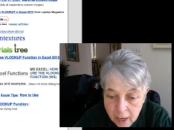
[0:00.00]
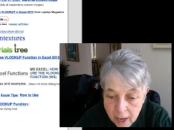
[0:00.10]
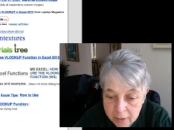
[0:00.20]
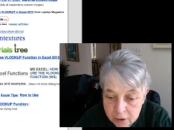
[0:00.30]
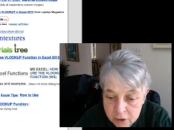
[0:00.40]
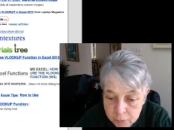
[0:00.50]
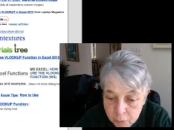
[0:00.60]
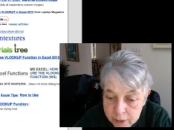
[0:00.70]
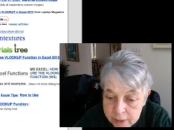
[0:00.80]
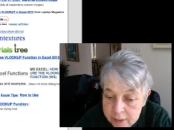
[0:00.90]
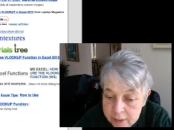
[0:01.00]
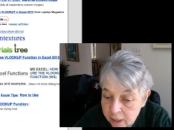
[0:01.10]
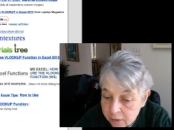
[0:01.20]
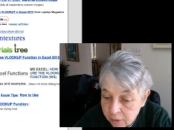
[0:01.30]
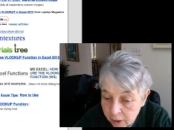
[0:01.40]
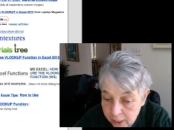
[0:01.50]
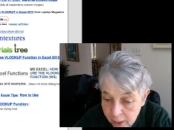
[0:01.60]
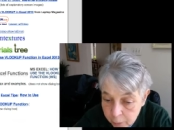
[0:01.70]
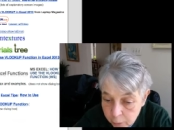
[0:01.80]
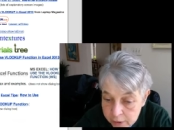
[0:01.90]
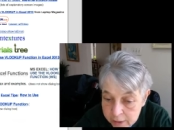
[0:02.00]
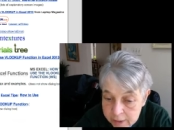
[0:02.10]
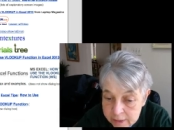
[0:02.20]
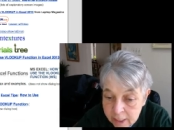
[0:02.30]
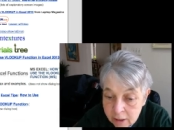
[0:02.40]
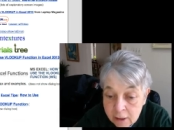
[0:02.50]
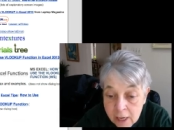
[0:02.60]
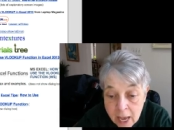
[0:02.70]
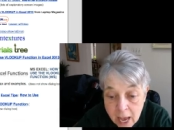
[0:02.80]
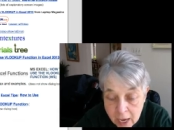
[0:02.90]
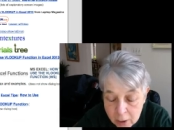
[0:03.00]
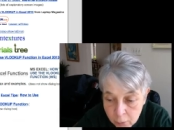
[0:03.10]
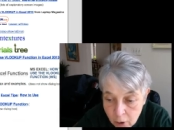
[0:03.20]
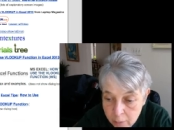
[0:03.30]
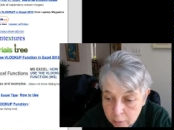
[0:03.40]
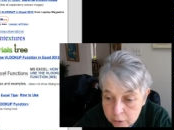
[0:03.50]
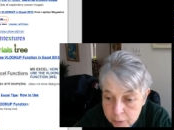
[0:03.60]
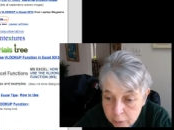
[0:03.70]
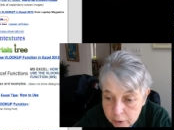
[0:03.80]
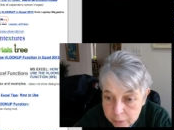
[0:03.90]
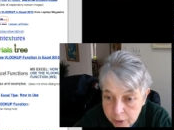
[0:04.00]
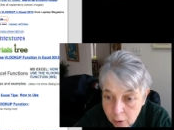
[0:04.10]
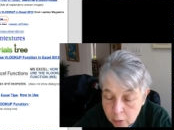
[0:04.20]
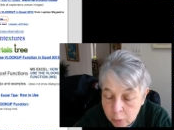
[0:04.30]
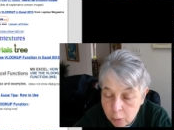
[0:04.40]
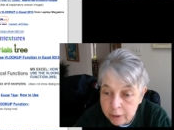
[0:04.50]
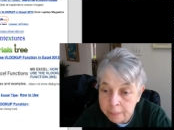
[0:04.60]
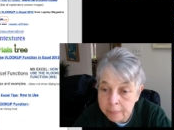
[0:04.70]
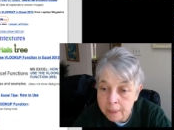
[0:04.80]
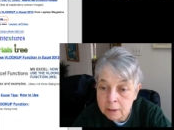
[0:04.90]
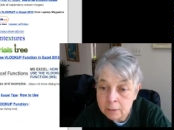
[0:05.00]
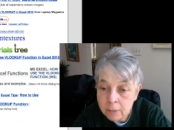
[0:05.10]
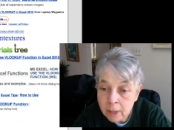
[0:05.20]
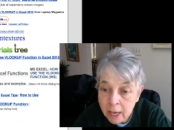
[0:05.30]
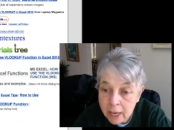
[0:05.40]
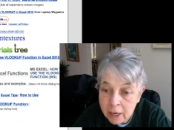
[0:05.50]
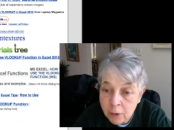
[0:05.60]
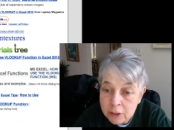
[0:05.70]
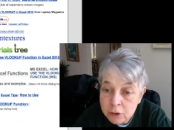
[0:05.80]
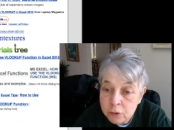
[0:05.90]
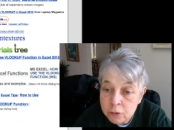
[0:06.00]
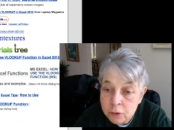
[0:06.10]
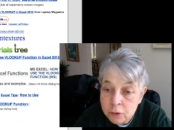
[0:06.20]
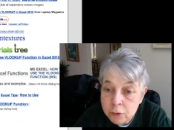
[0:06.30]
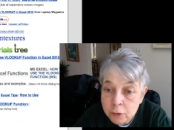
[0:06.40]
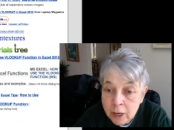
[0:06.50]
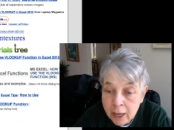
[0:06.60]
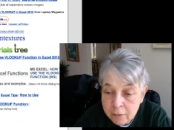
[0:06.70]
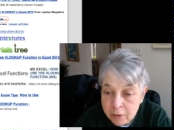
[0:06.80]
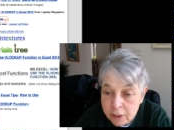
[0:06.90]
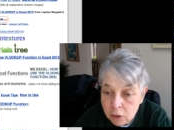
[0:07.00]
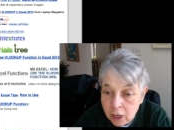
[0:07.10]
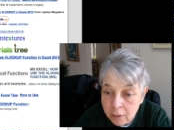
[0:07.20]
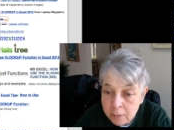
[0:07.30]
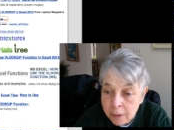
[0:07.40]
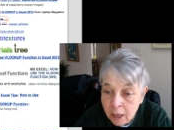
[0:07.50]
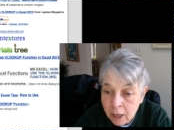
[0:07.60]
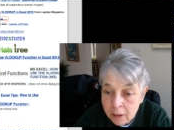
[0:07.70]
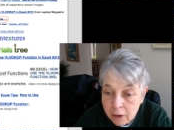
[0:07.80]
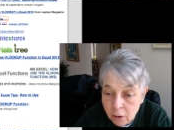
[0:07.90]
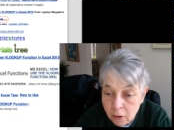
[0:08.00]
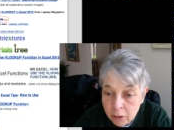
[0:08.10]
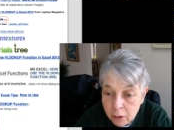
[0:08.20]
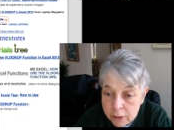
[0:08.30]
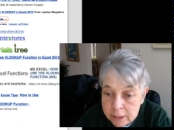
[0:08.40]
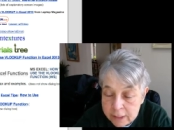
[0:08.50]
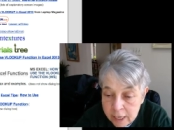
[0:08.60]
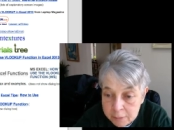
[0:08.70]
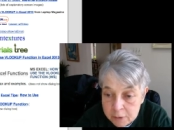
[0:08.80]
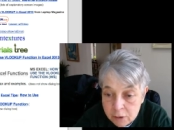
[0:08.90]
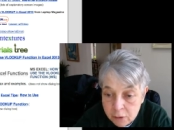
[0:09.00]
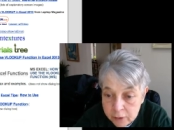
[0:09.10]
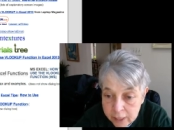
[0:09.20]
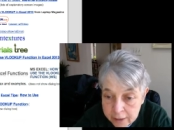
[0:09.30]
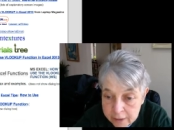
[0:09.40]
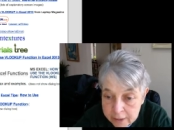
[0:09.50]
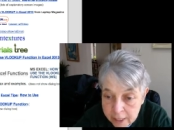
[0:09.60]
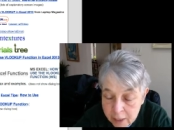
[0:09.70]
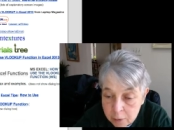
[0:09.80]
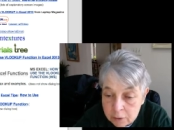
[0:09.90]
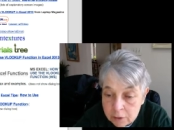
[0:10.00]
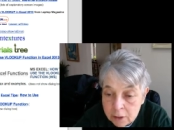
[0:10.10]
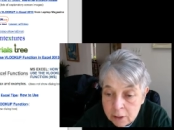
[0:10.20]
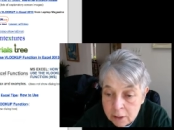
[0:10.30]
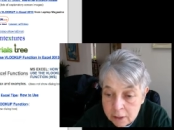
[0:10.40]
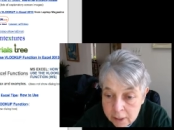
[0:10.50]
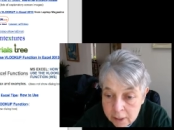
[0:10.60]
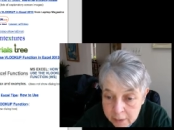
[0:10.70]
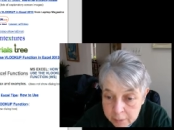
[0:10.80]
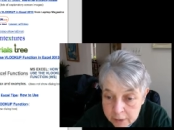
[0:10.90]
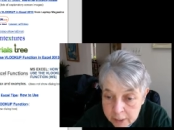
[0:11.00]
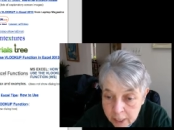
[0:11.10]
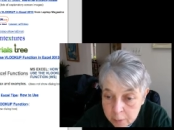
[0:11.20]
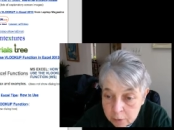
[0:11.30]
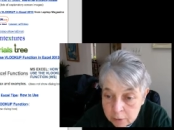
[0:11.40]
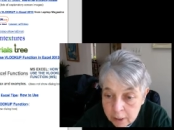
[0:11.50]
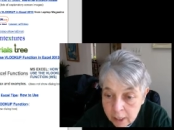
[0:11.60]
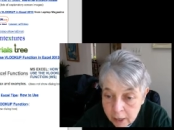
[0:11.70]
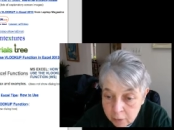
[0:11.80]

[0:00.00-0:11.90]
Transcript: and there's some printing stuff on how to print Excel, how to properly print PowerPoint. Anyway, to do a VLOOKUP, there are 3 steps: create the table, name the table, and